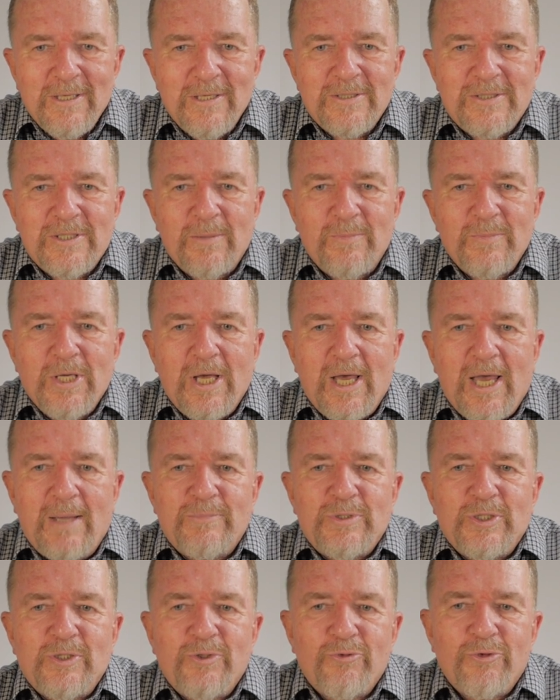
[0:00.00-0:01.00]

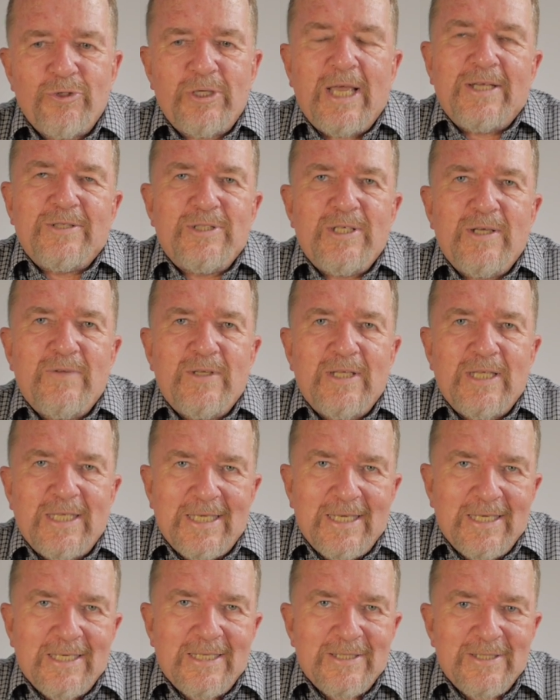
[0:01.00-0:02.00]
Sometimes creativity
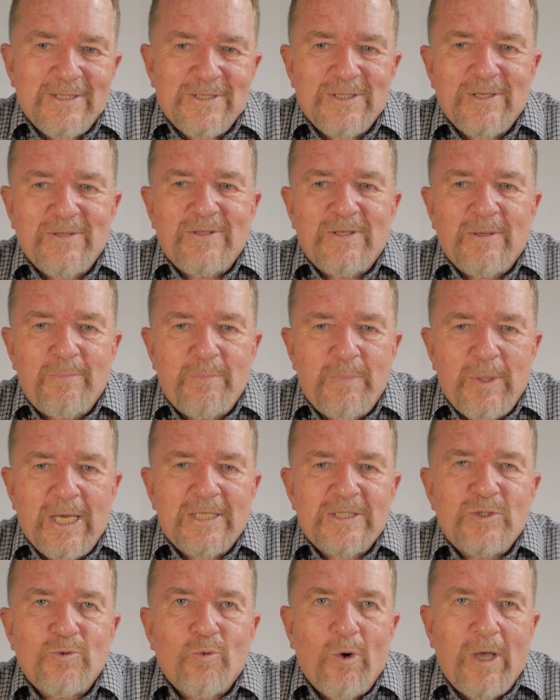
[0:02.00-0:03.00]
is the
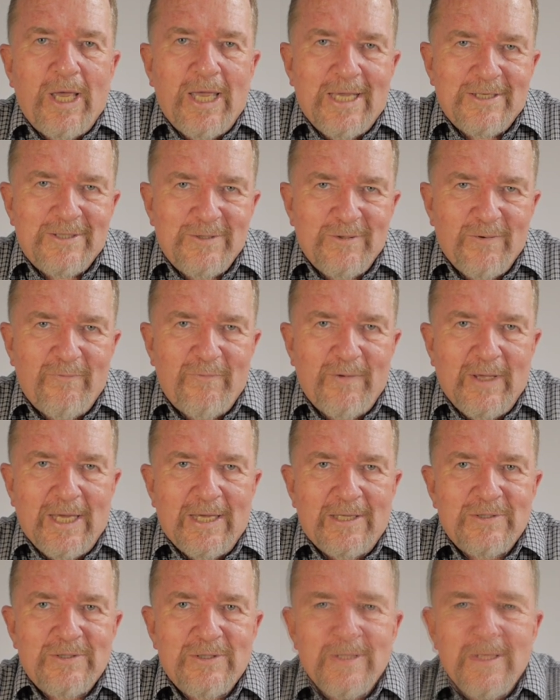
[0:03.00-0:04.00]
best way to
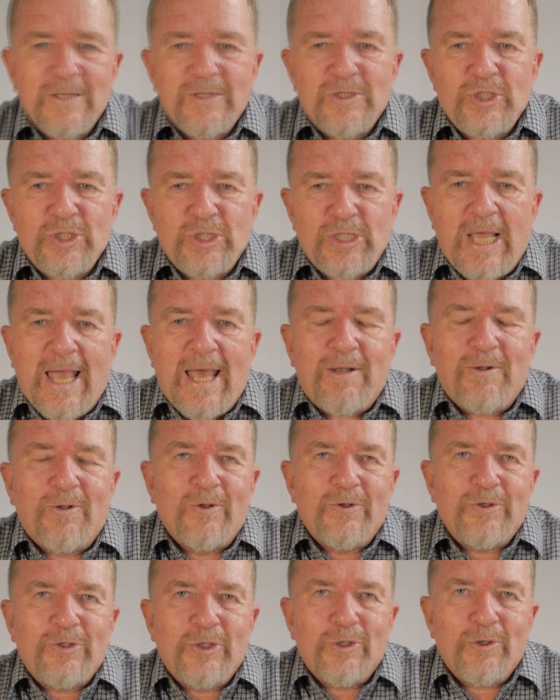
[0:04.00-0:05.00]
vent.
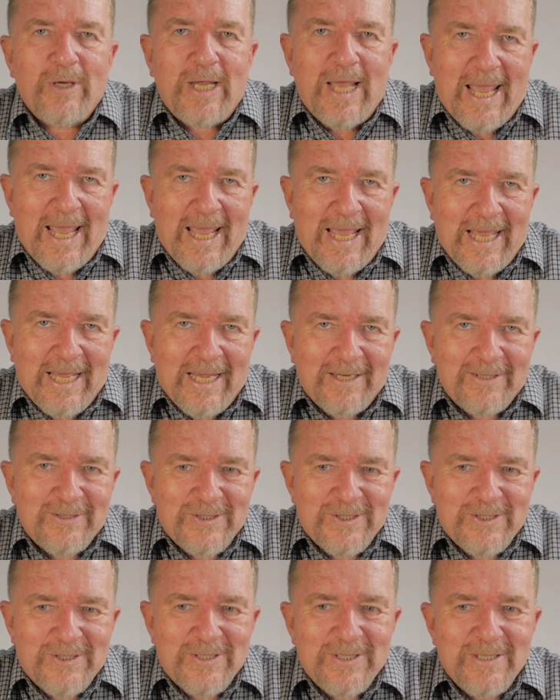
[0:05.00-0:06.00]
Channel your
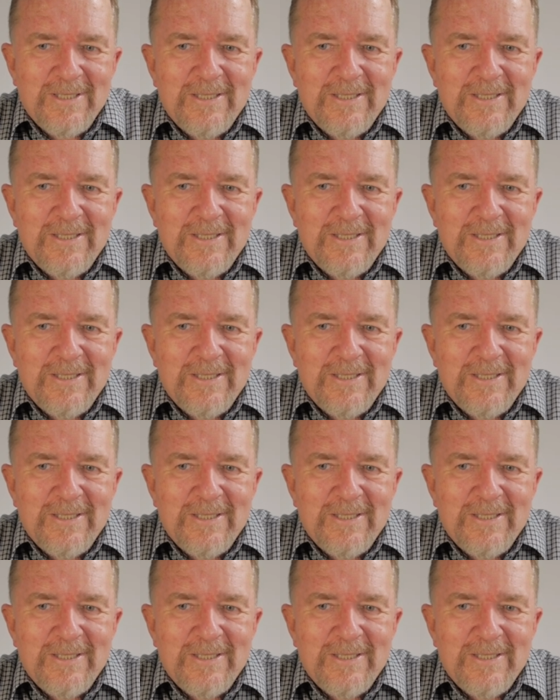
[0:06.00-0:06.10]
angst.